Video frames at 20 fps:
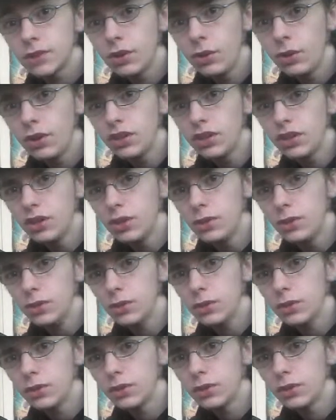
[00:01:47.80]
Who are you?
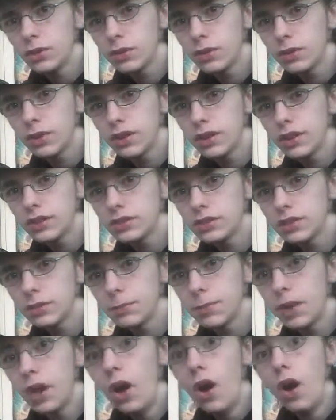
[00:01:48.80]
Unless I'm...
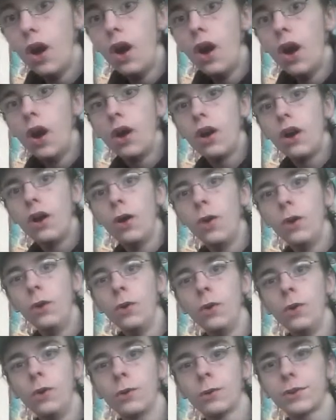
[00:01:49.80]

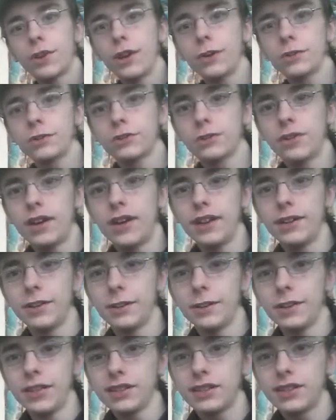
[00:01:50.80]
Oh, Ghost Rider.
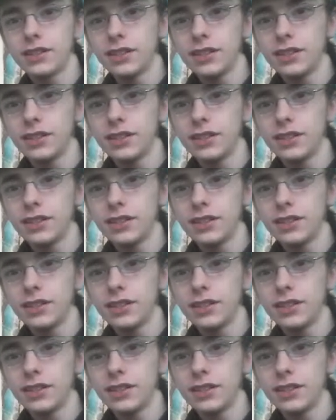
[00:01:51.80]
That...